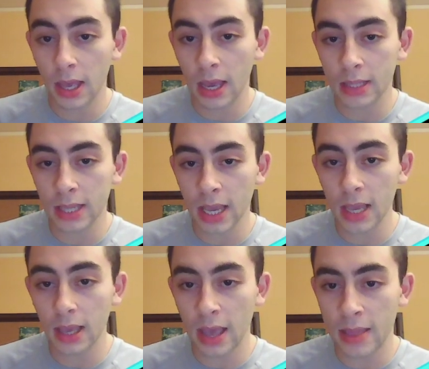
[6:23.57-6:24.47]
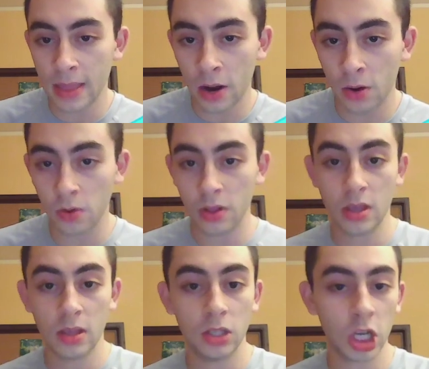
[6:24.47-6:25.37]
and take, and now
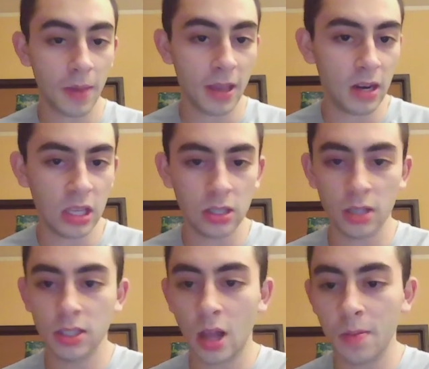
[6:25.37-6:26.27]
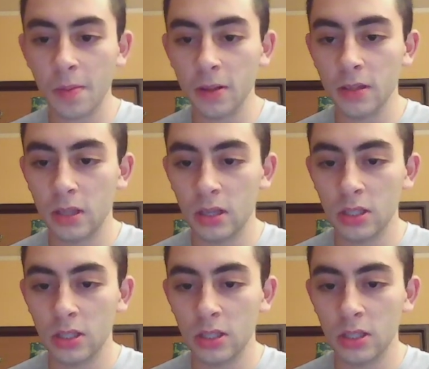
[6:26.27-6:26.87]
checkmate is unstoppable.